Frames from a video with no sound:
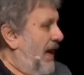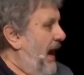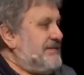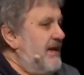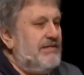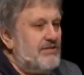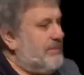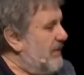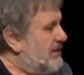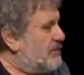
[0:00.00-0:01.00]
I didn't
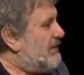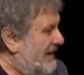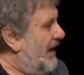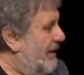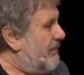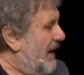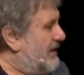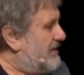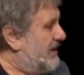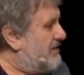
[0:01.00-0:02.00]
mean to
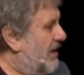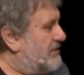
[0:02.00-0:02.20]
celebrate it.